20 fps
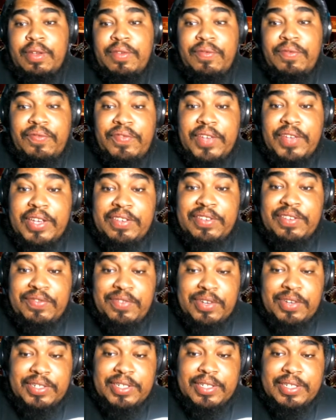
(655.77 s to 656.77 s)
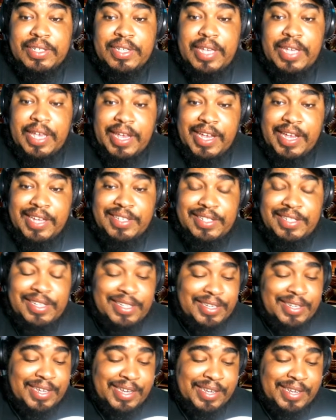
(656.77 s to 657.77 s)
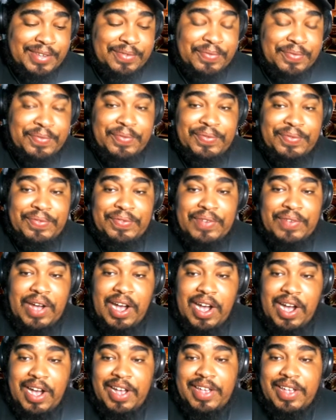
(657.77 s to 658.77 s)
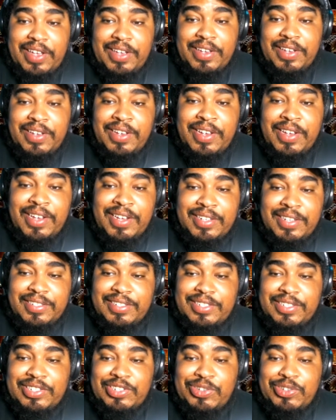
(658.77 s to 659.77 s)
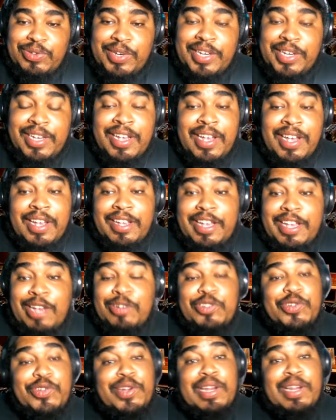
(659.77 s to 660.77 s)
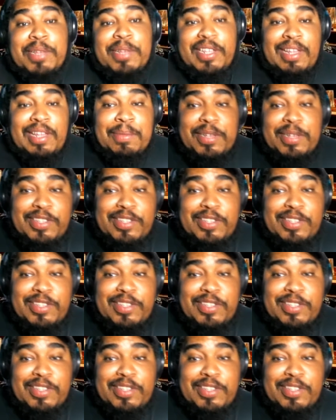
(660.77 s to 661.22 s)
Vixen versus Casey is fire, says Dree. Yo, Dree, let me let me